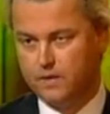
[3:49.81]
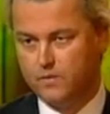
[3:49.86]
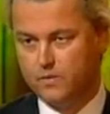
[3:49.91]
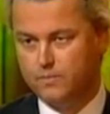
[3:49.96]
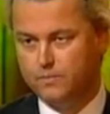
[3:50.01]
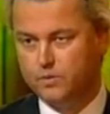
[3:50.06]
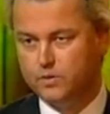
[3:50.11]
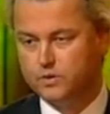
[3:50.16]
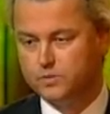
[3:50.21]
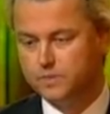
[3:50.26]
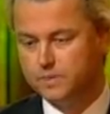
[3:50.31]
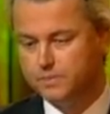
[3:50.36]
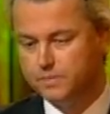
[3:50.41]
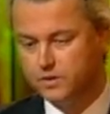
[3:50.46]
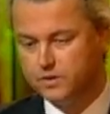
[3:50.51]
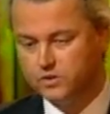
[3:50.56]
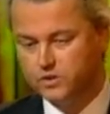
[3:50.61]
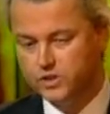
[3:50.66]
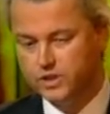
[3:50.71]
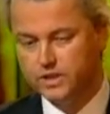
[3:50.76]
We put these
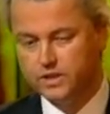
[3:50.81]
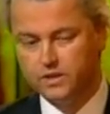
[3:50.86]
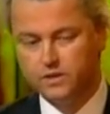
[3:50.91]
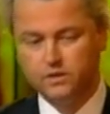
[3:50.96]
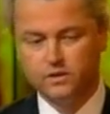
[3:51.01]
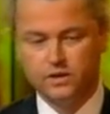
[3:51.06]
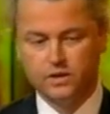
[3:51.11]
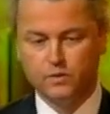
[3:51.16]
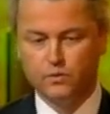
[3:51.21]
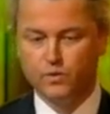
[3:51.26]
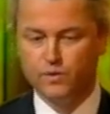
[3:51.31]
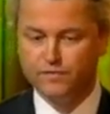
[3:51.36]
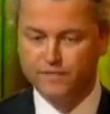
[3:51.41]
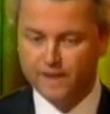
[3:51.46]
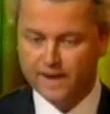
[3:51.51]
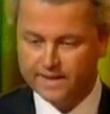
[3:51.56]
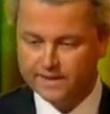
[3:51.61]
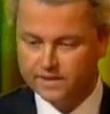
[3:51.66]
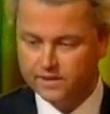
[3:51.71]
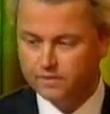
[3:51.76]
people in jail, we
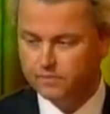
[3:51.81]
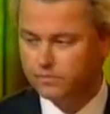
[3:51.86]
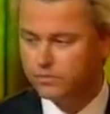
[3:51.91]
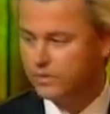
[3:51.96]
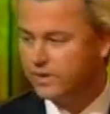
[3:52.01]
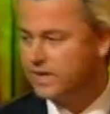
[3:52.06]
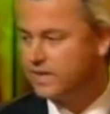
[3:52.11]
find them,